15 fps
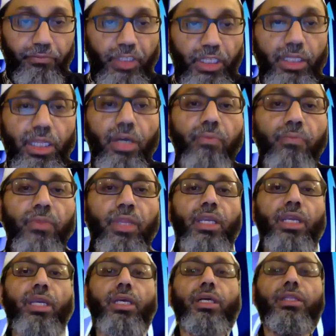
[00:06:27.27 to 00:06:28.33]
Now,
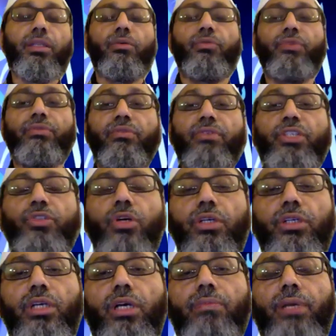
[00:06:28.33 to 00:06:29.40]
when we
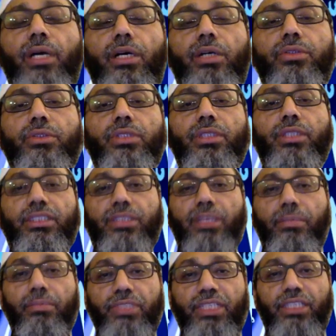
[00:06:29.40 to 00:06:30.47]
talk about the
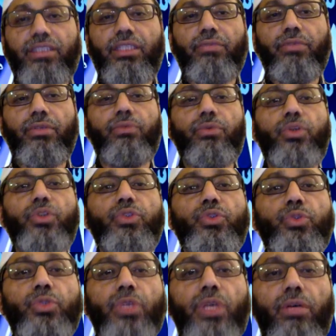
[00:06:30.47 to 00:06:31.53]
subject that we want to
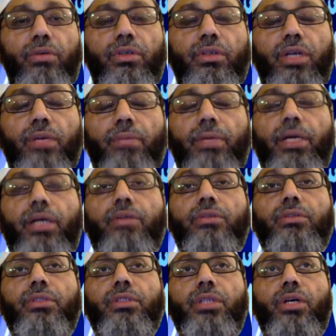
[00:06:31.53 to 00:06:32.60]
cover about
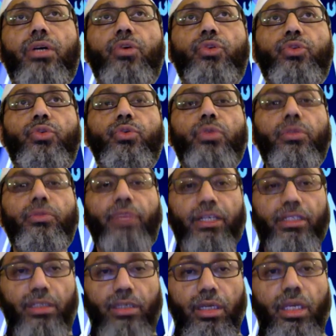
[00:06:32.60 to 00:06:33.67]
the Usul-ul-Fiqh,
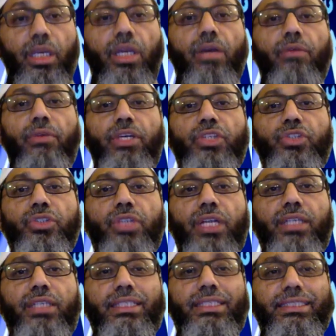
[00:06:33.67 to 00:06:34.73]
we should
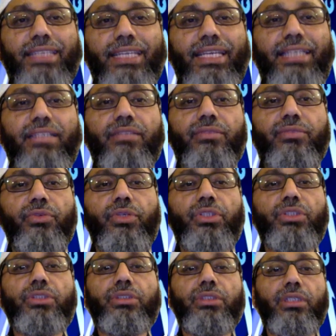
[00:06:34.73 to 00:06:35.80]
understand
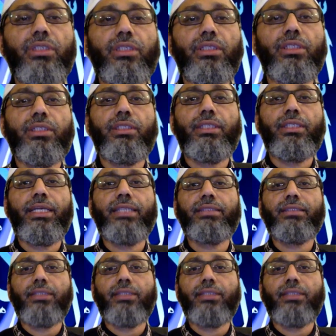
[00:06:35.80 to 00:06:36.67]
first that